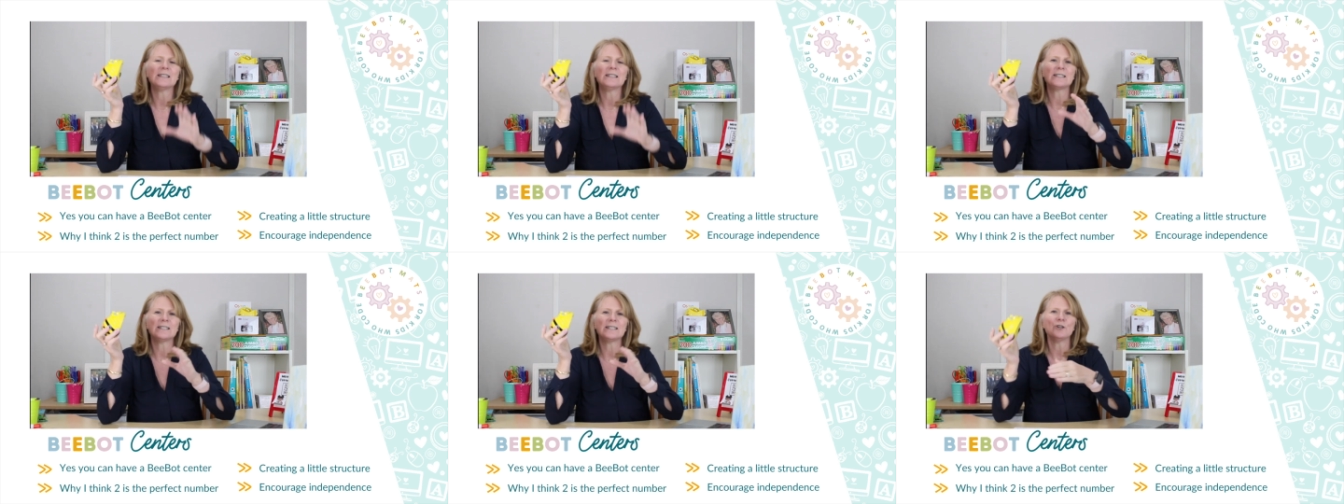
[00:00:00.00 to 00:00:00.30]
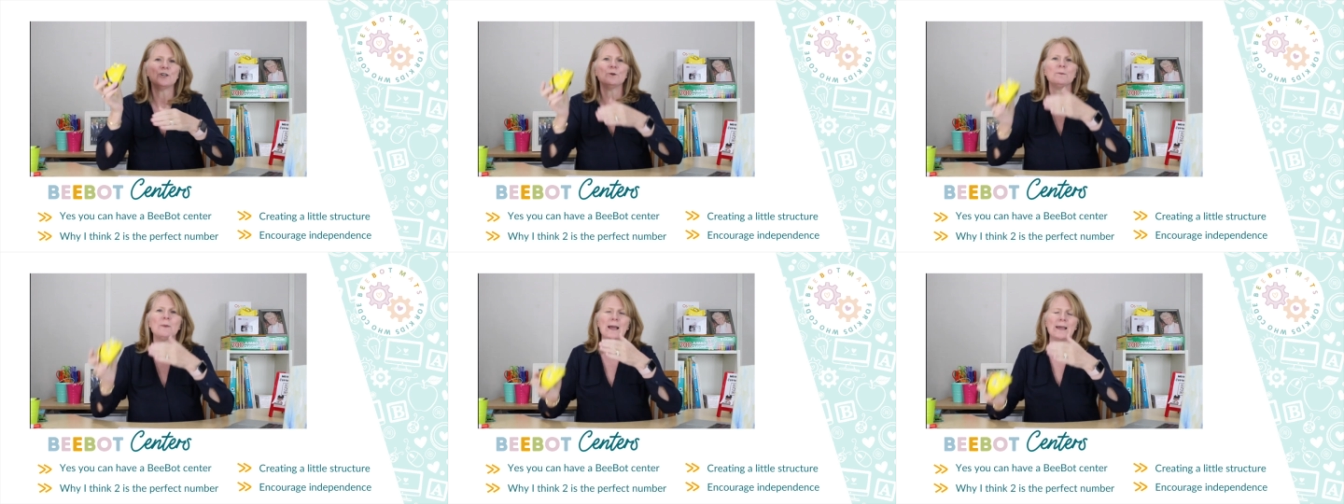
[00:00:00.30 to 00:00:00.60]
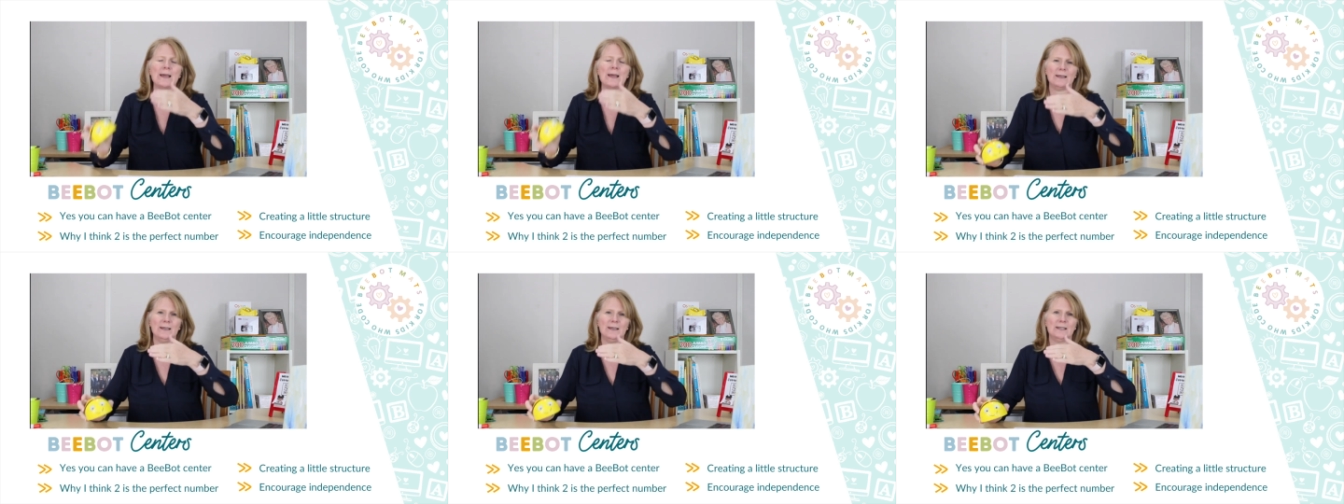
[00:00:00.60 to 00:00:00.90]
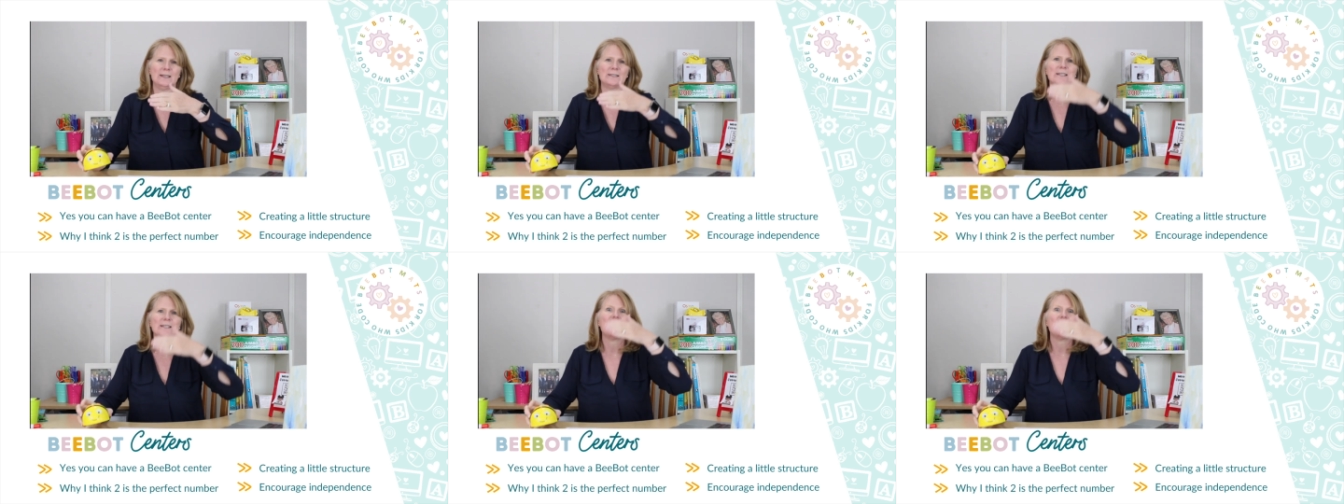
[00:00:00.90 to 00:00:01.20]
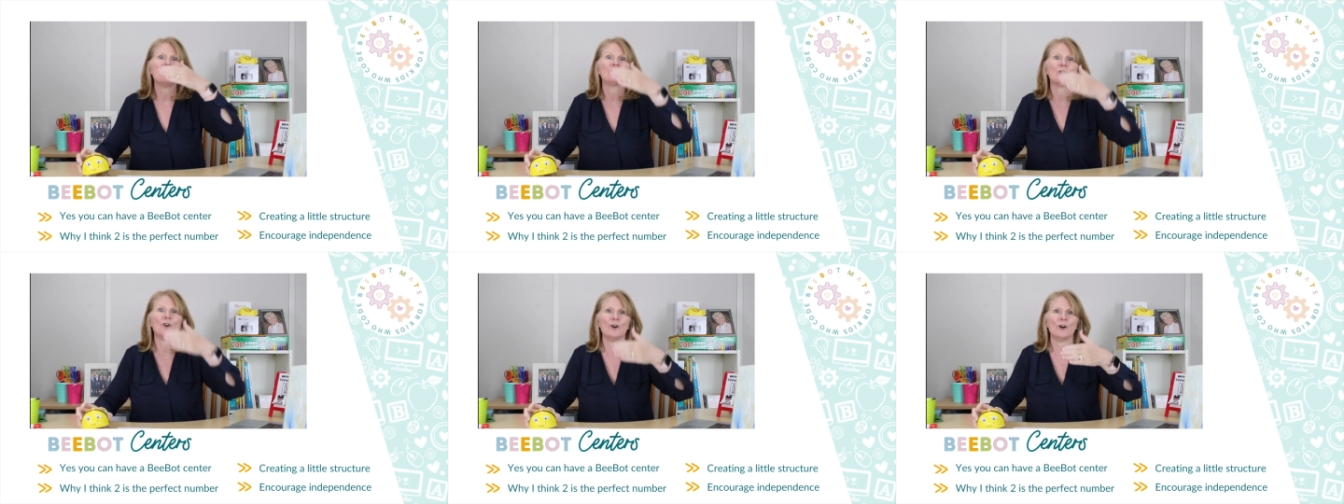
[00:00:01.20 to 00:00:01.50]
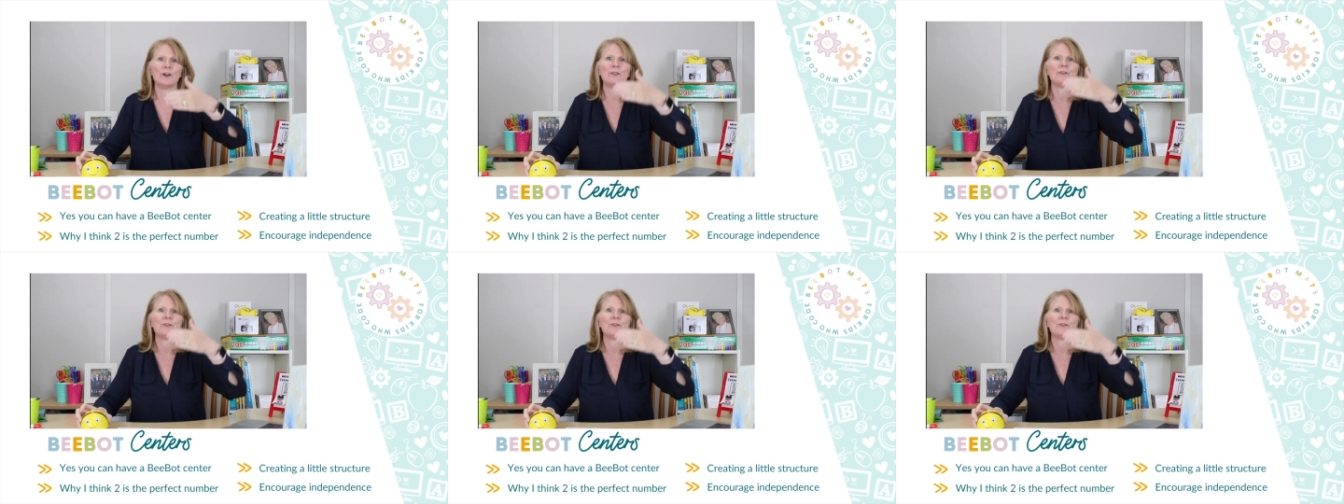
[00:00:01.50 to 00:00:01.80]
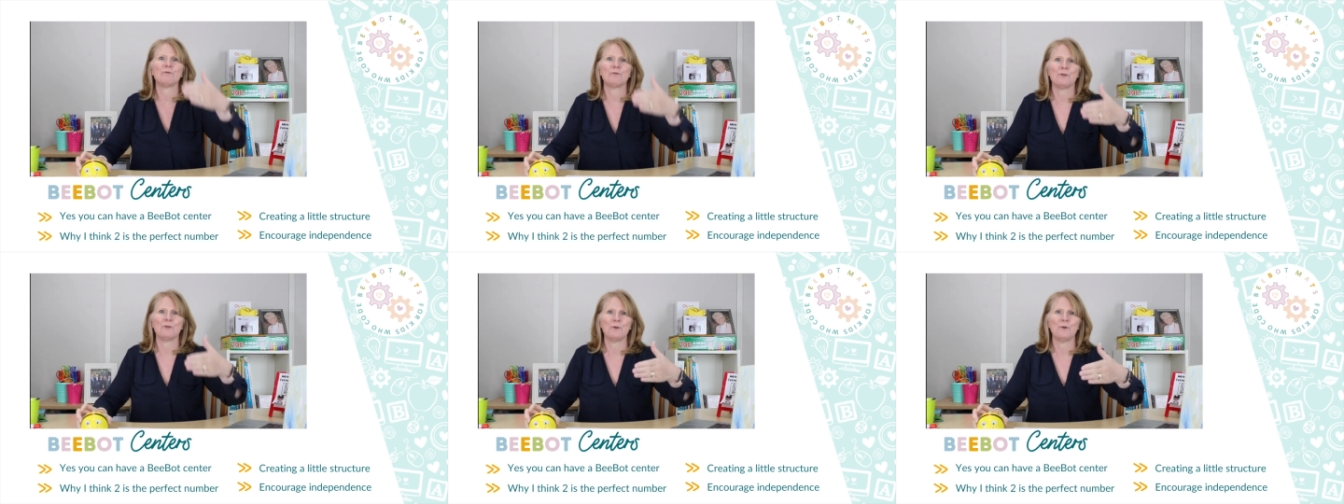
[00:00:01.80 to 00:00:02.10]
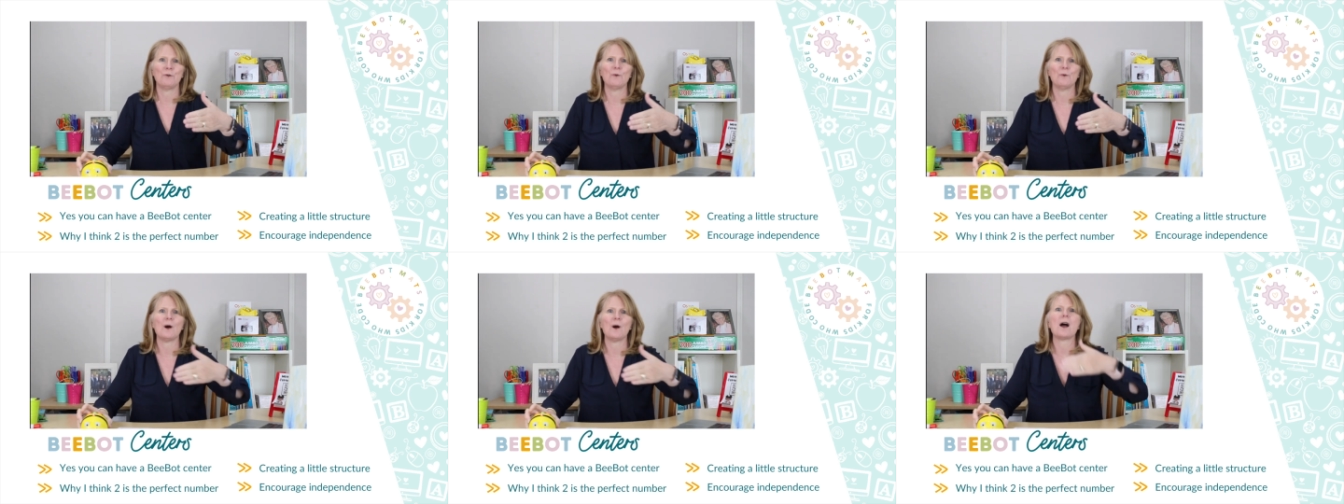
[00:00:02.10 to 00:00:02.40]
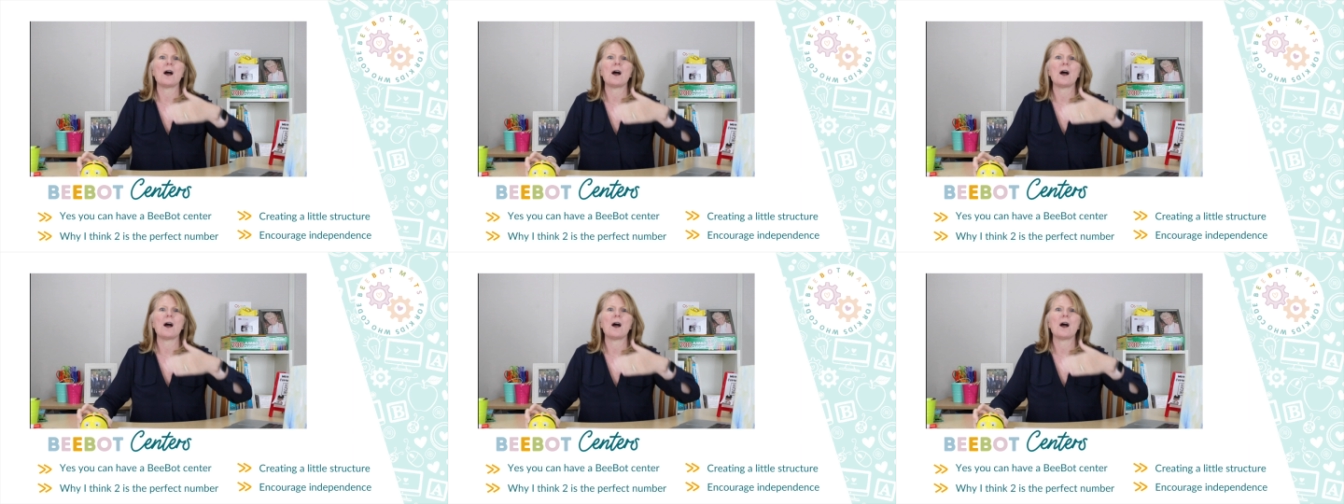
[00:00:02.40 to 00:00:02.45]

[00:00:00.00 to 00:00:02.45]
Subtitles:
until my kids have gone through